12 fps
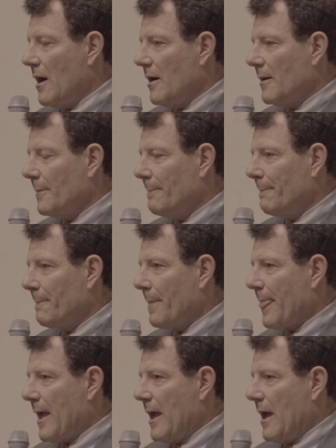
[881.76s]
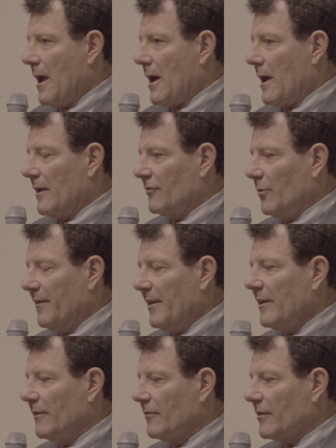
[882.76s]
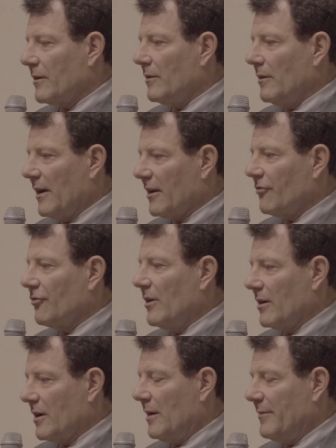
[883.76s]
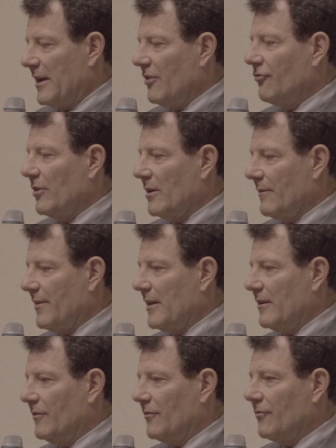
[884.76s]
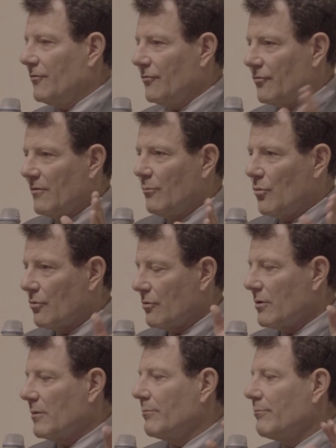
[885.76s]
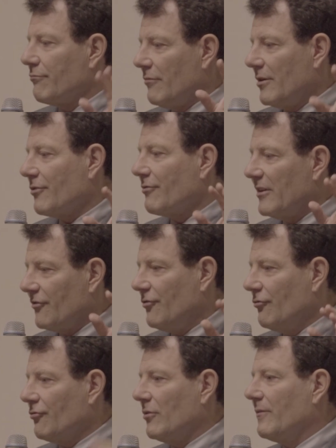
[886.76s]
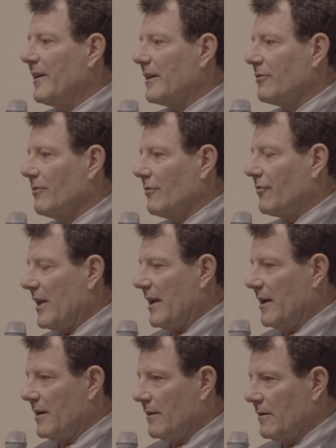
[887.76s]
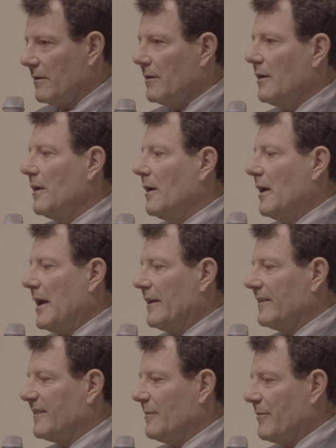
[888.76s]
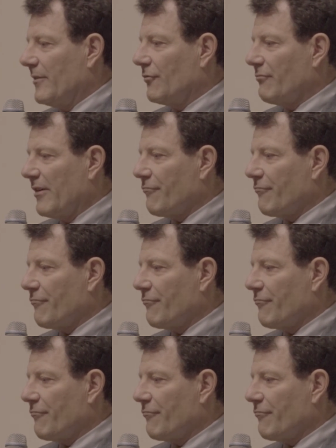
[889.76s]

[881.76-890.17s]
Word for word: Um, and so I think it's a collection, a combination of these sort of more broader institutional factors and, and some of this